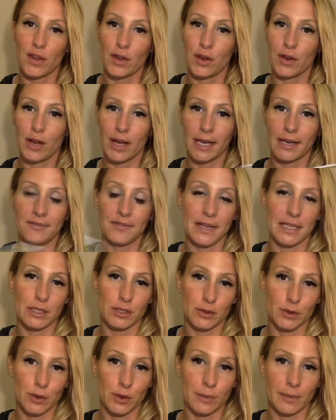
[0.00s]
You're not going to find your
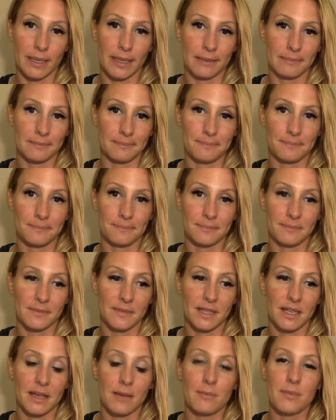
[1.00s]
soulmate
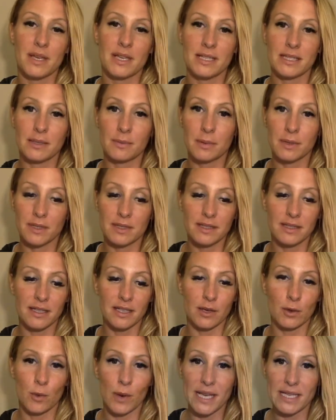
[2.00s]
because the person that
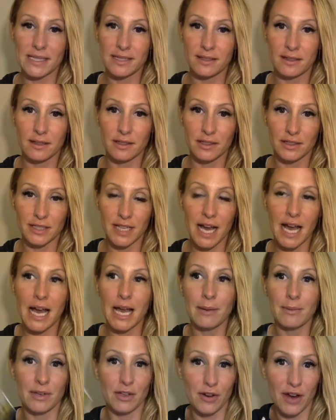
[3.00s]
you're wasting all your
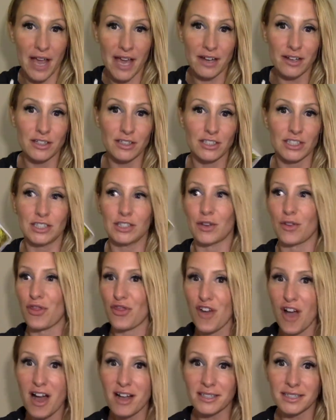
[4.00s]
time and your energy, your
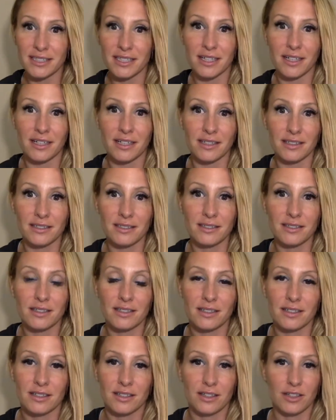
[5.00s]
thoughts on,
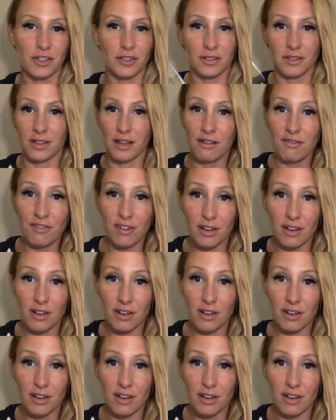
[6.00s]
your love